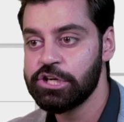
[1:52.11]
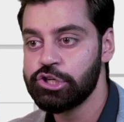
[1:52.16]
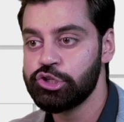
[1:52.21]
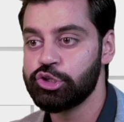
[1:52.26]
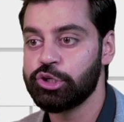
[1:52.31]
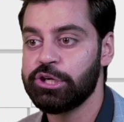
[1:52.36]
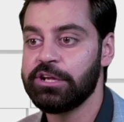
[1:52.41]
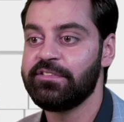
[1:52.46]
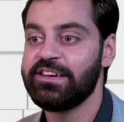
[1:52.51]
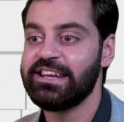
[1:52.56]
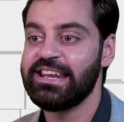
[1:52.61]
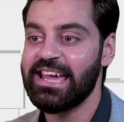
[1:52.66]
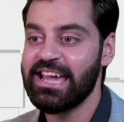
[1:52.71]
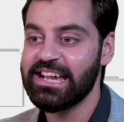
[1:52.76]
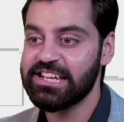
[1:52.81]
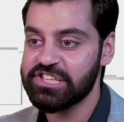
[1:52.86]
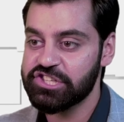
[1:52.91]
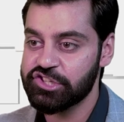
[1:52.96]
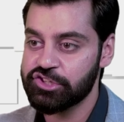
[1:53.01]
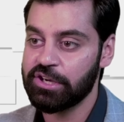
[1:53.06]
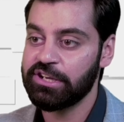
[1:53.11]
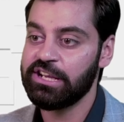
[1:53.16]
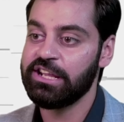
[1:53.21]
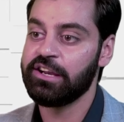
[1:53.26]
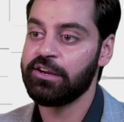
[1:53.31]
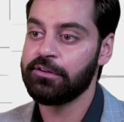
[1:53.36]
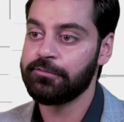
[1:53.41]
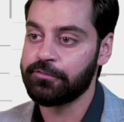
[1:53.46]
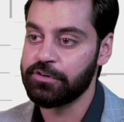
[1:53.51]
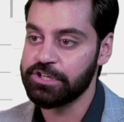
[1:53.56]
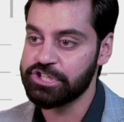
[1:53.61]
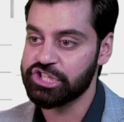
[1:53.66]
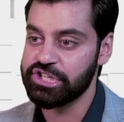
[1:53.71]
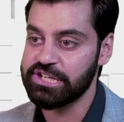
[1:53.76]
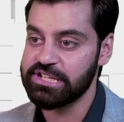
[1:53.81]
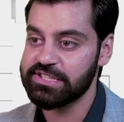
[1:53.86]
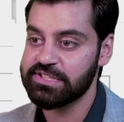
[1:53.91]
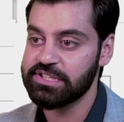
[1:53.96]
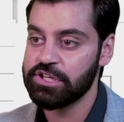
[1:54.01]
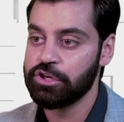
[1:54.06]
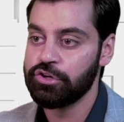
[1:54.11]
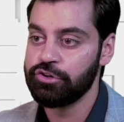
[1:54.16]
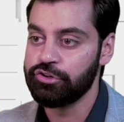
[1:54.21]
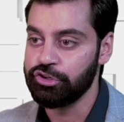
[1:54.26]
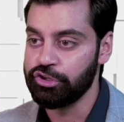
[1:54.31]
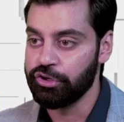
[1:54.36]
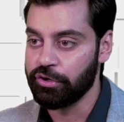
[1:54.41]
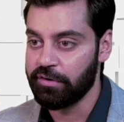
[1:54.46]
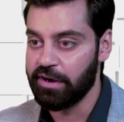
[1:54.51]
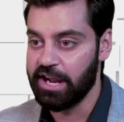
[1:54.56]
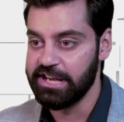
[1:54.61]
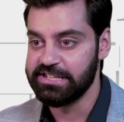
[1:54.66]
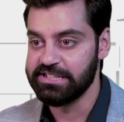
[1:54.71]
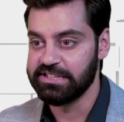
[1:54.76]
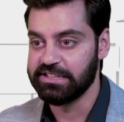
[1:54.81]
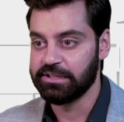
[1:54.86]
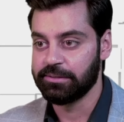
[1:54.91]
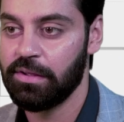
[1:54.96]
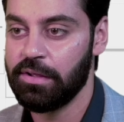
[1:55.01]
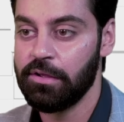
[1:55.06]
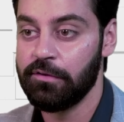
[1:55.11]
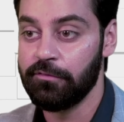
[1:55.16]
to give an extra layer of richness to your writing.